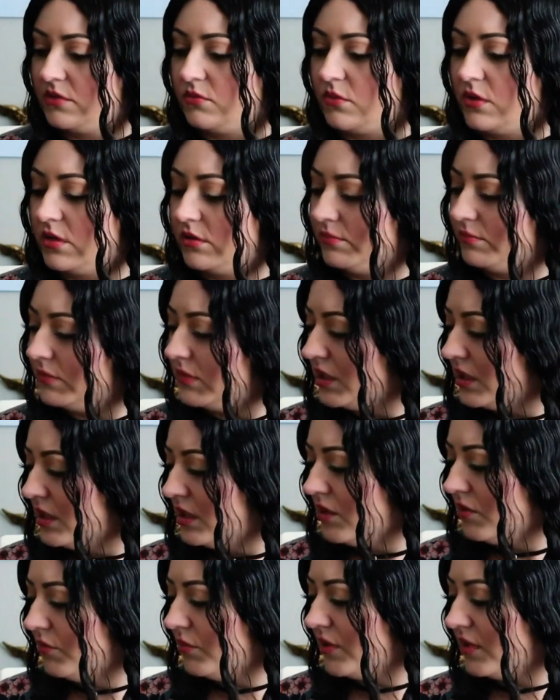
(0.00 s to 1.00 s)
well,
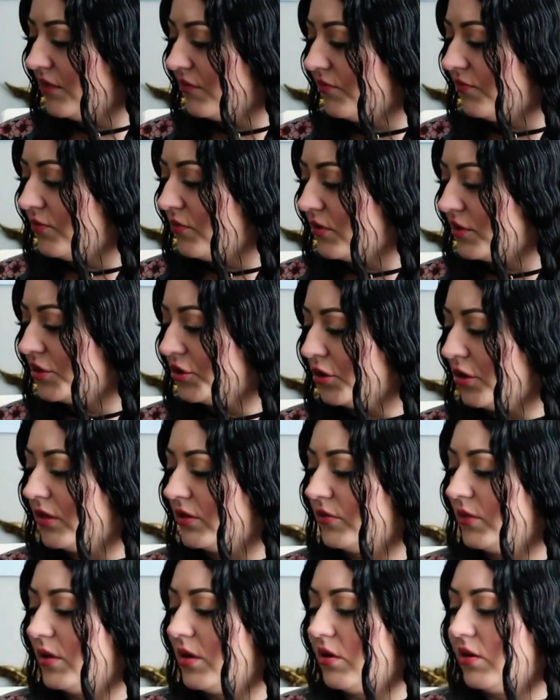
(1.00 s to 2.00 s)
we have fourth
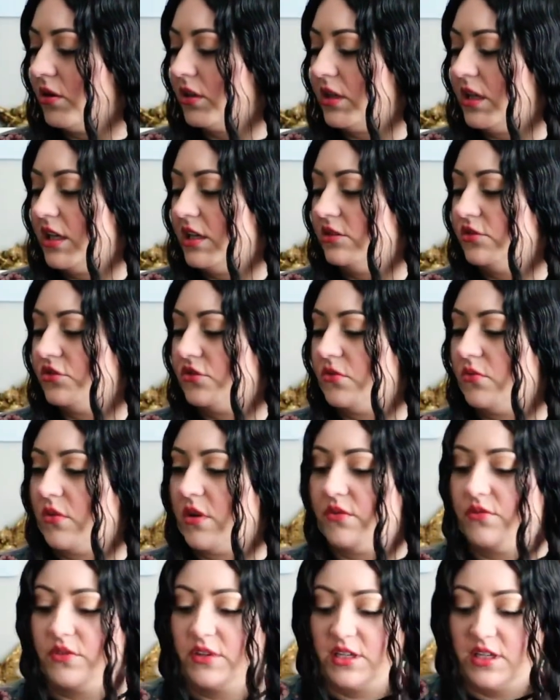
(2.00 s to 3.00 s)
chakra Archangel
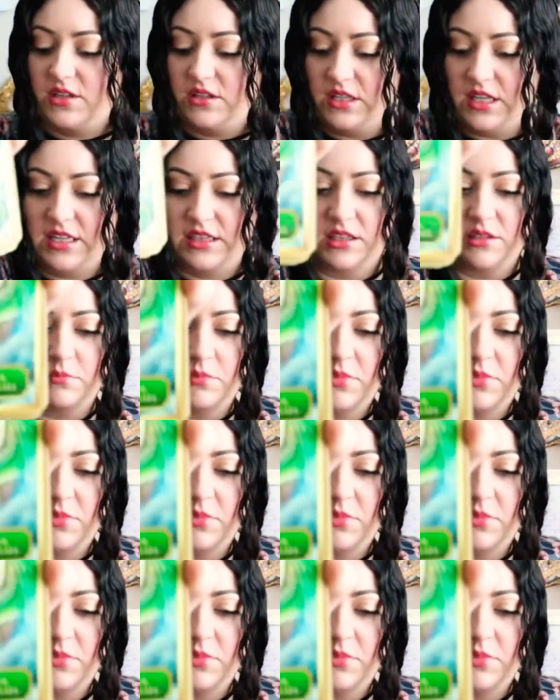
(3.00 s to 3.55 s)
Raphael at the